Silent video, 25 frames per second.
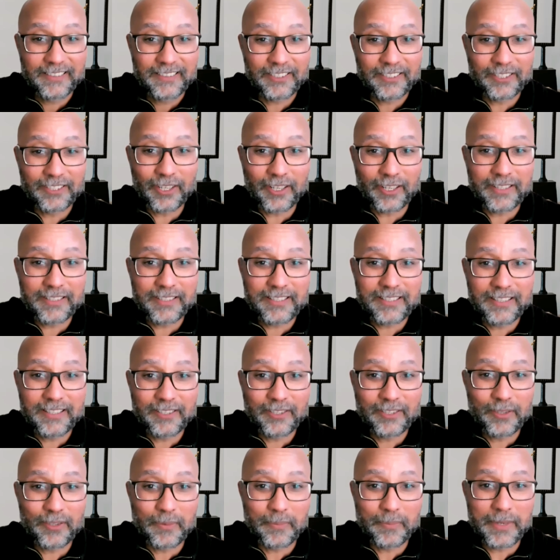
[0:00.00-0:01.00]
you're not going to see
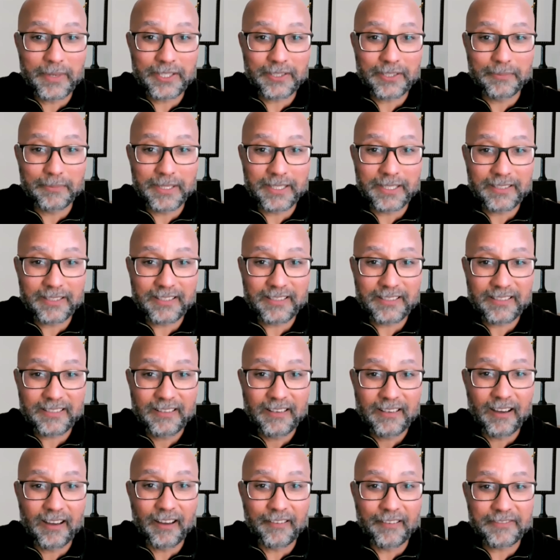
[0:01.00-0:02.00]
it in your
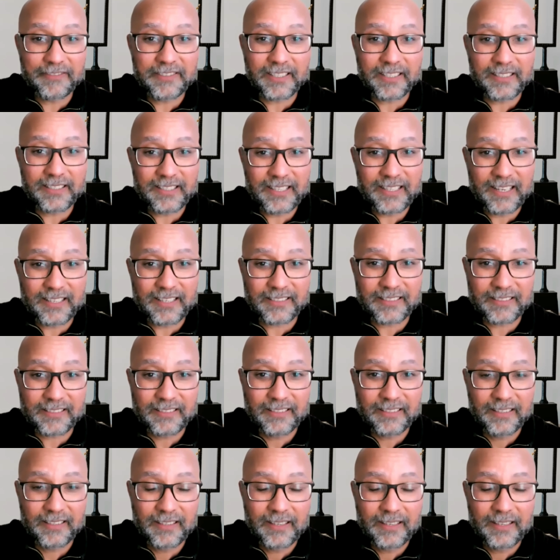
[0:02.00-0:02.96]
measurements of success.